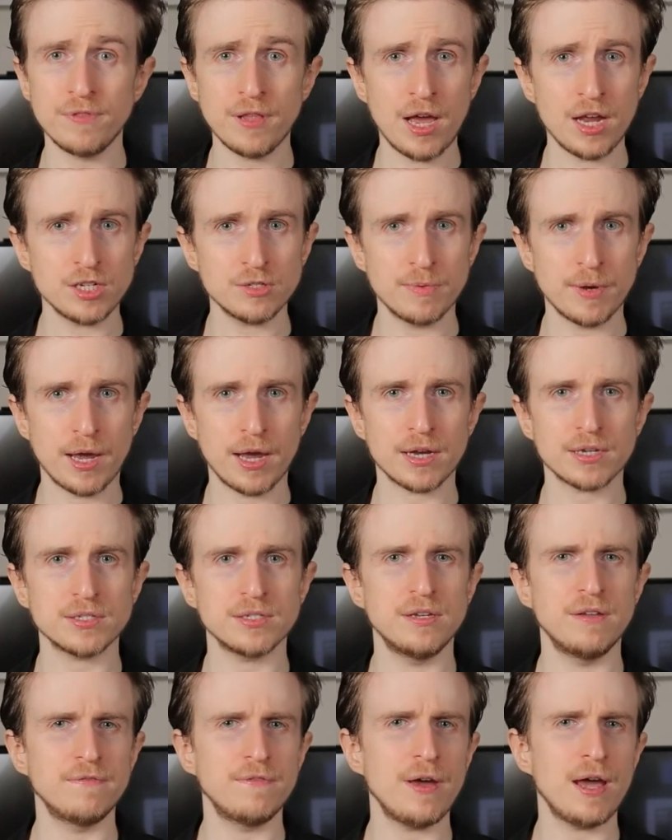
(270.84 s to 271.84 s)

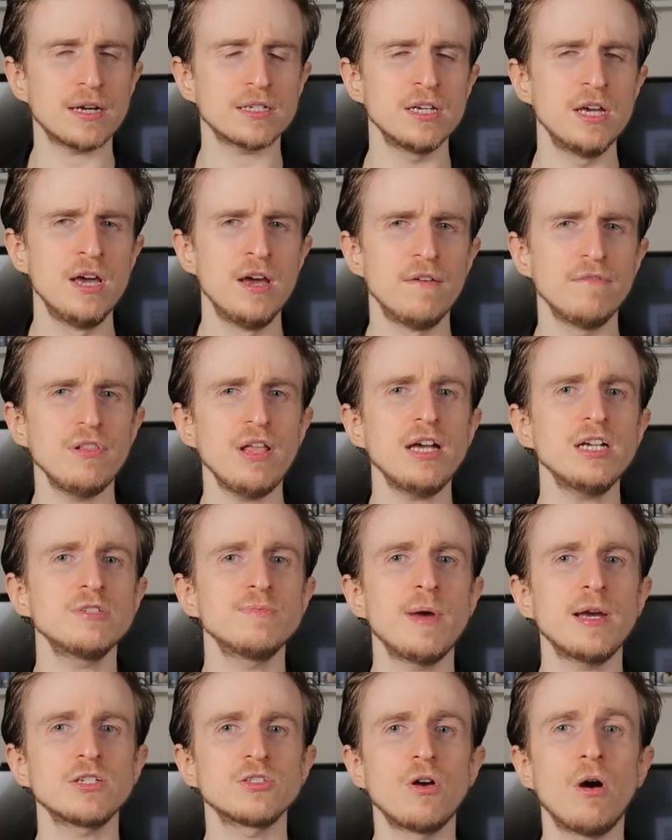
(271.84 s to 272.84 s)
flashbacks. In fact,
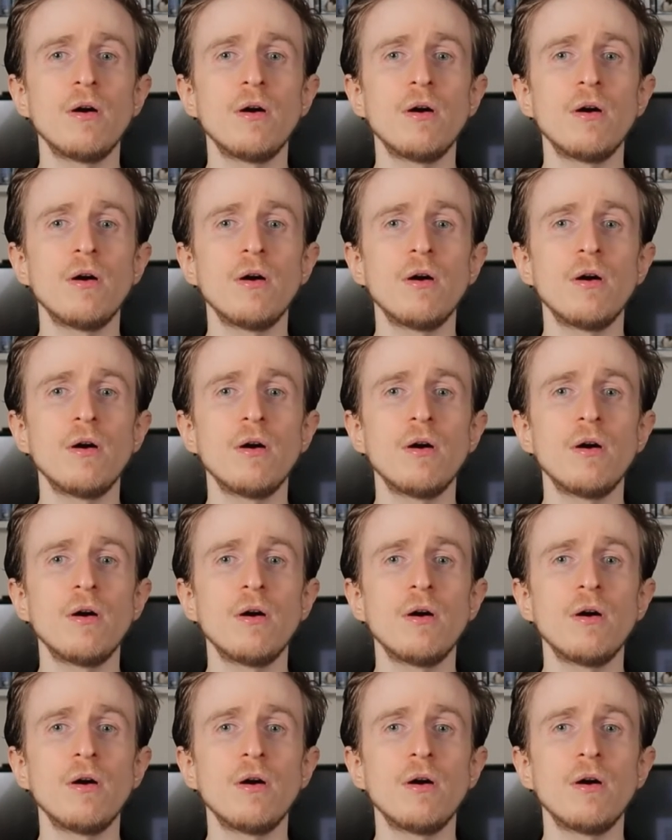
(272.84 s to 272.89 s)
flashbacks